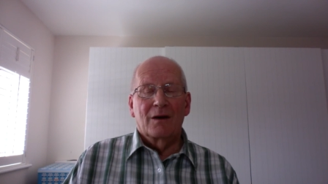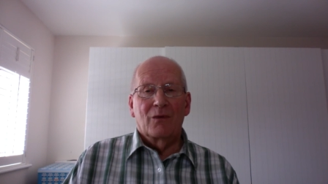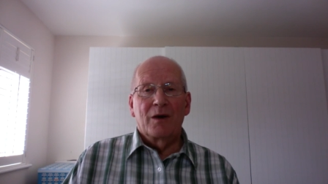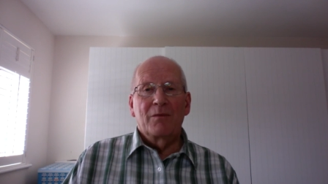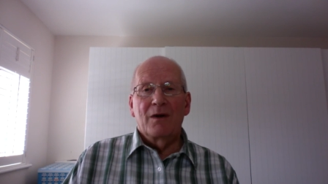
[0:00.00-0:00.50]

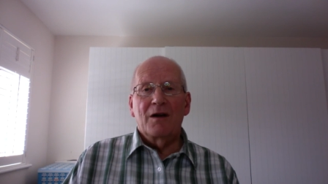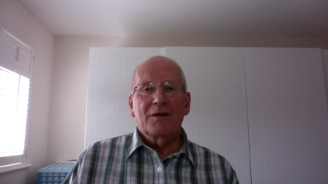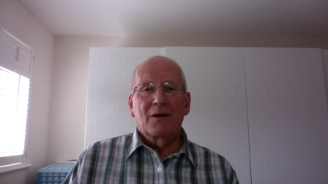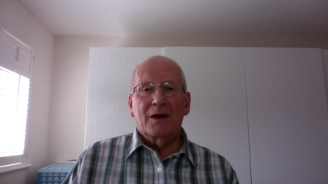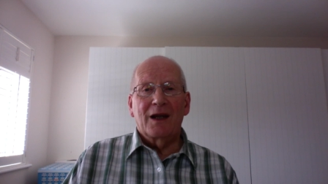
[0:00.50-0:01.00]
We must
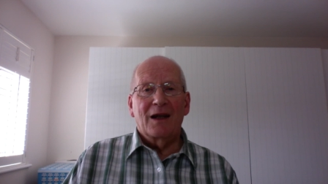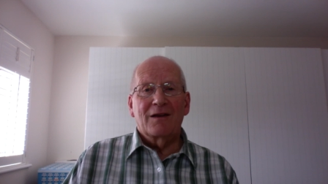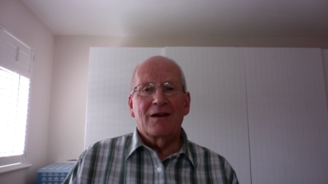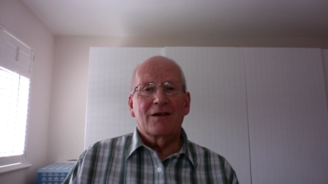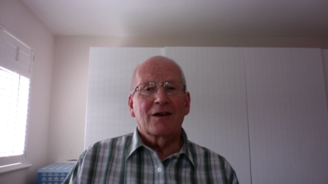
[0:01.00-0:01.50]
not get
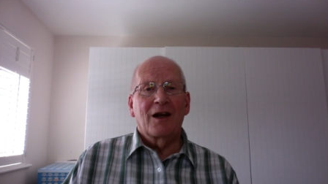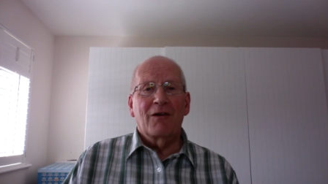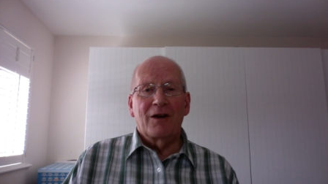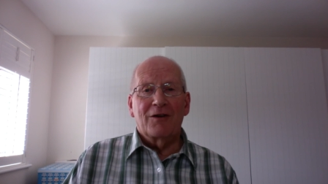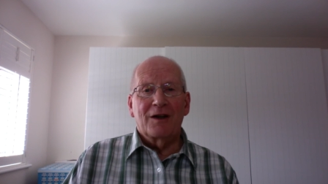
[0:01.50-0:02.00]

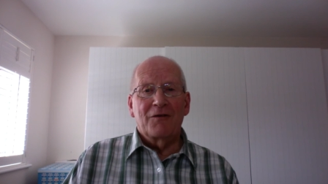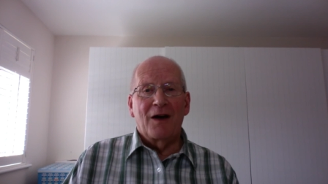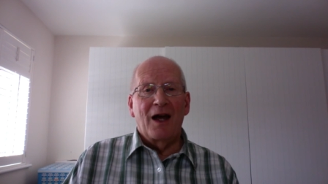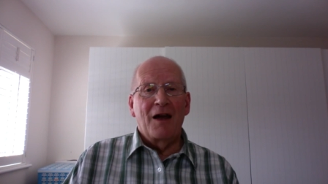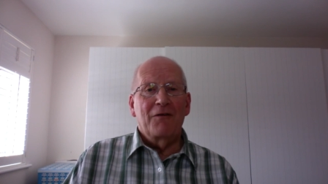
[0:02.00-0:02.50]
discouraged if
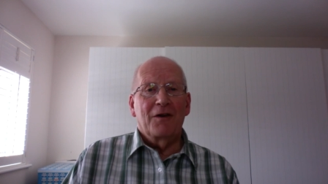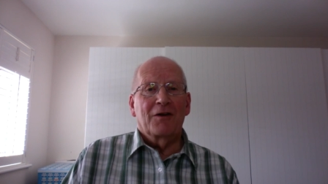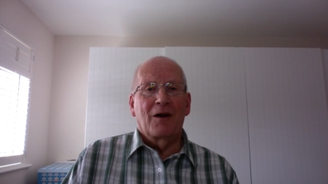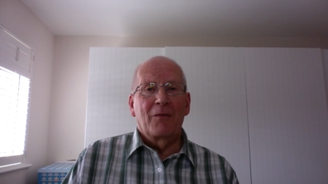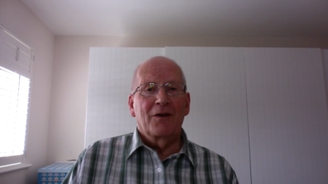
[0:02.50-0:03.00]
our efforts
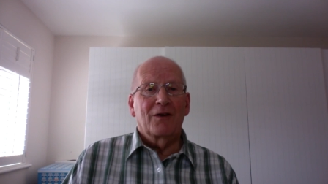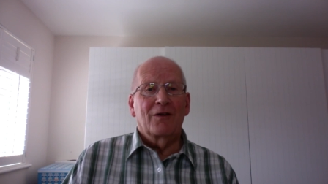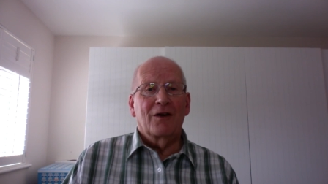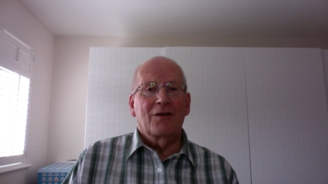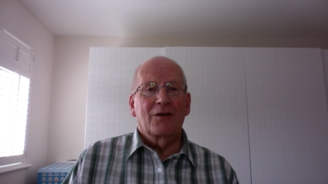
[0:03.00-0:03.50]
are
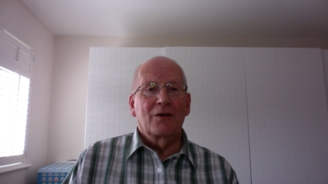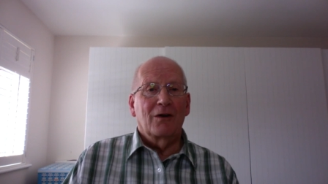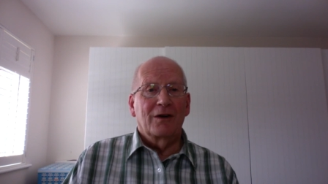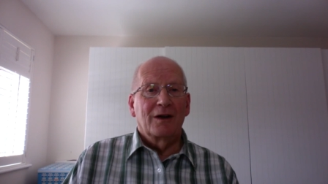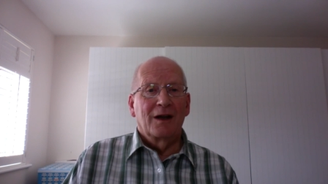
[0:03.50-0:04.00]
misunderstood
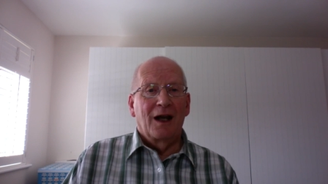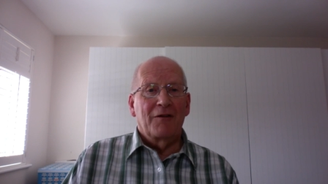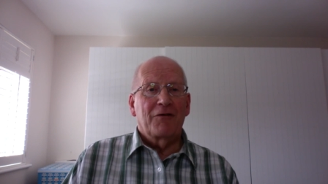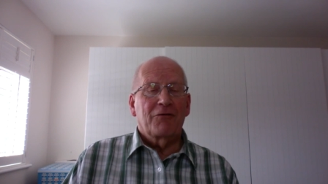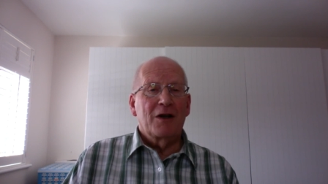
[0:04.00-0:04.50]
and
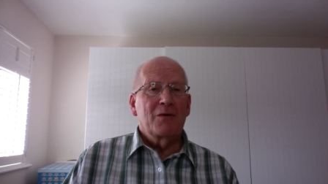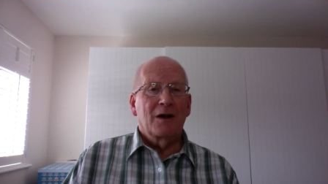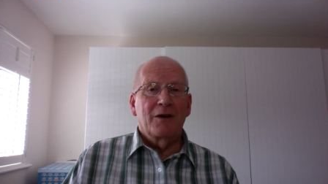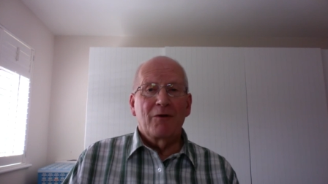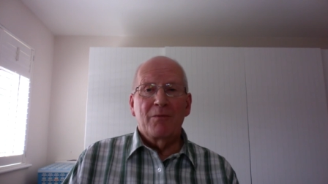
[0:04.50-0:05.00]

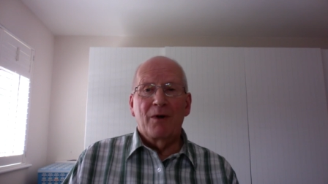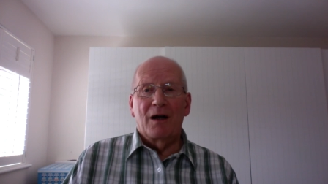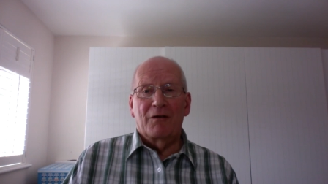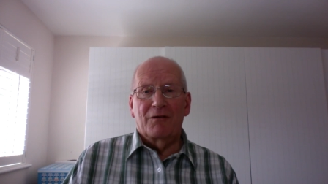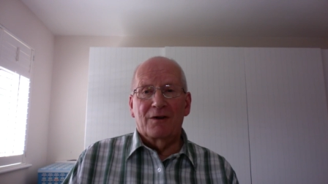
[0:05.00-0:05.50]
frequently
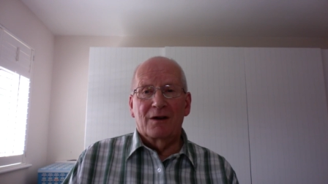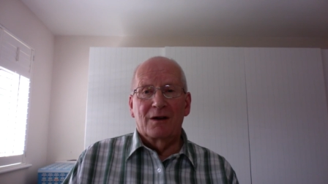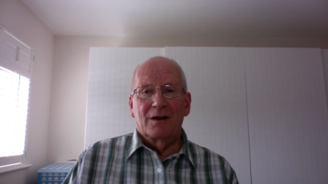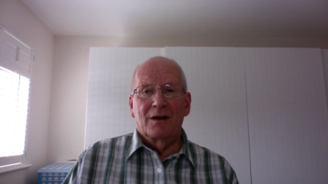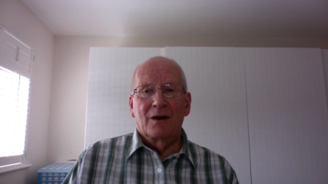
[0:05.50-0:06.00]
rebuffed.
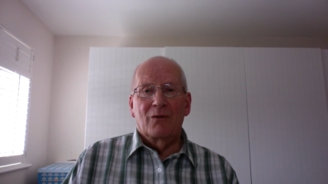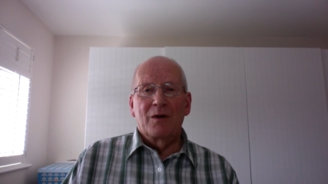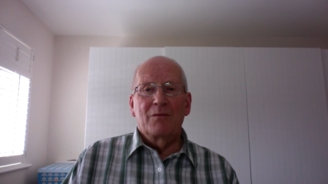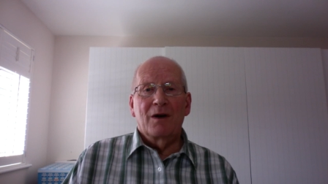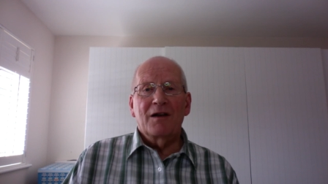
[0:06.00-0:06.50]
We
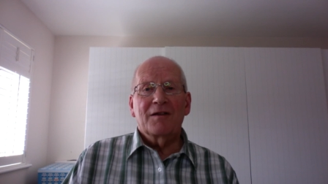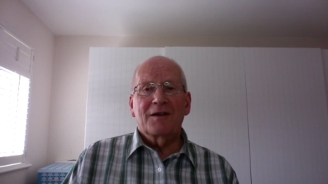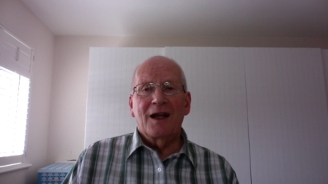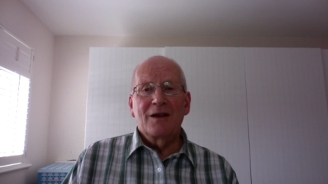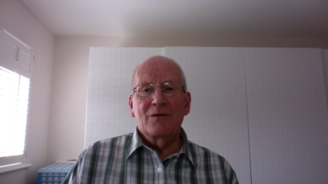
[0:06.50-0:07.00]
must
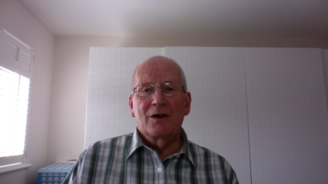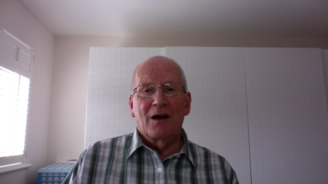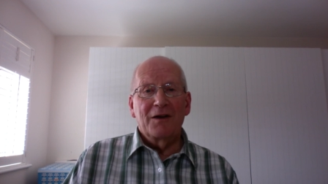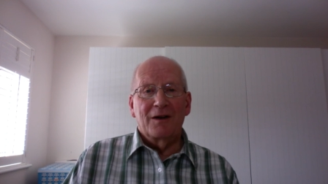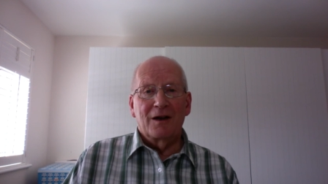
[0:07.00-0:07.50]
stay
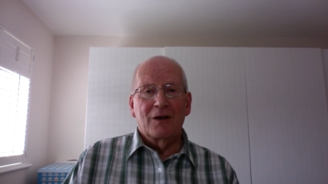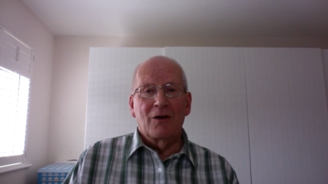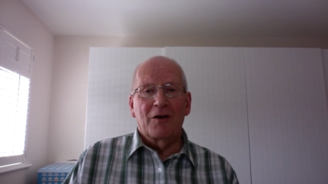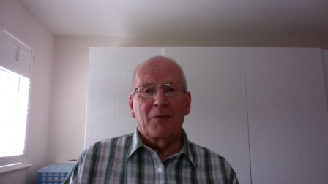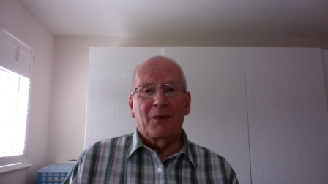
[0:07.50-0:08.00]
united in
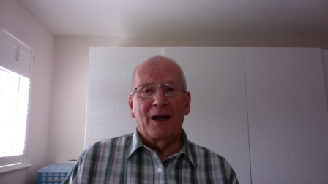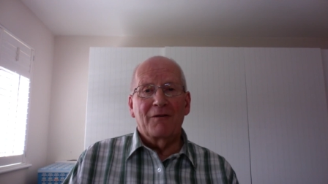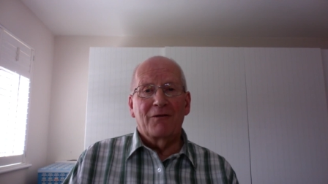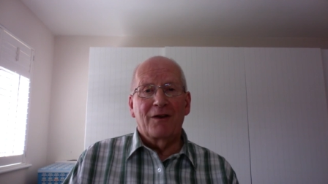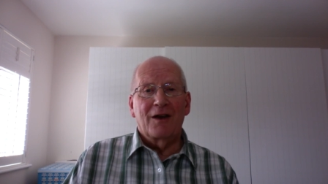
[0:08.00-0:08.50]
God's plan
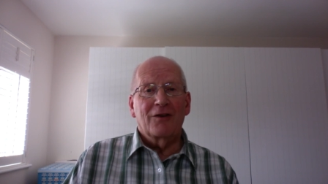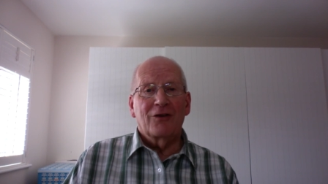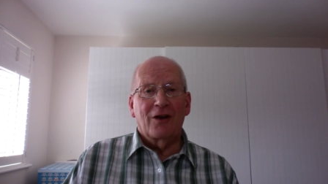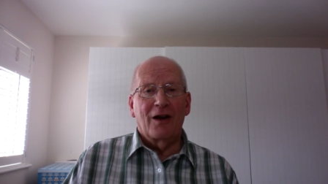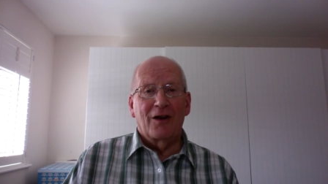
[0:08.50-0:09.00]
for this
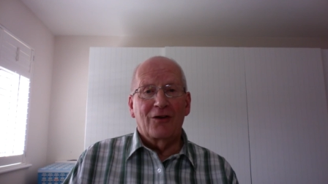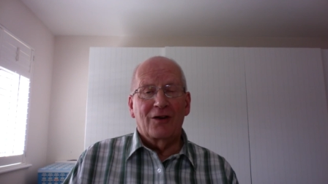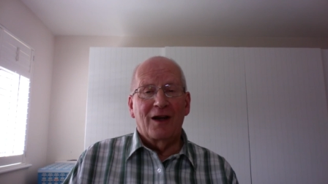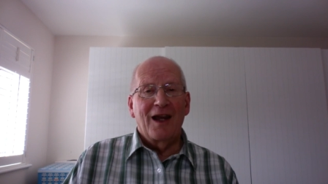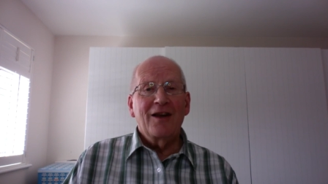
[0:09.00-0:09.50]
church,
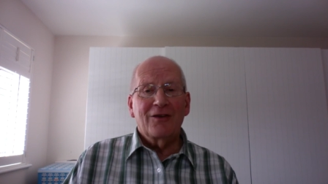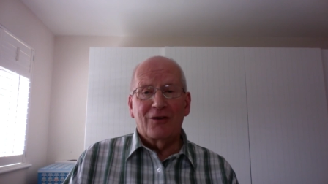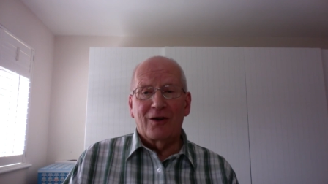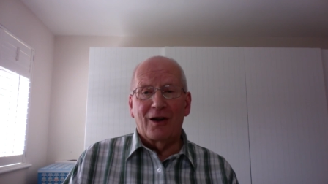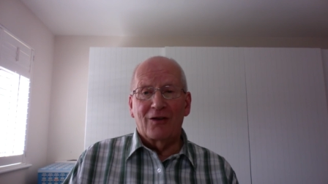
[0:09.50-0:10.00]
His
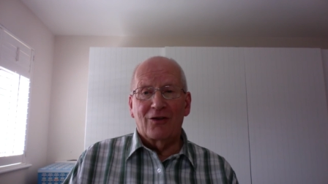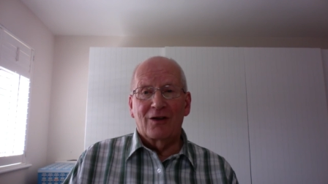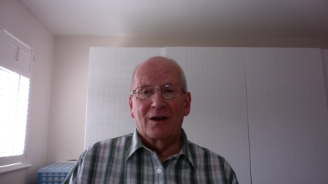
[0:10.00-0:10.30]
church,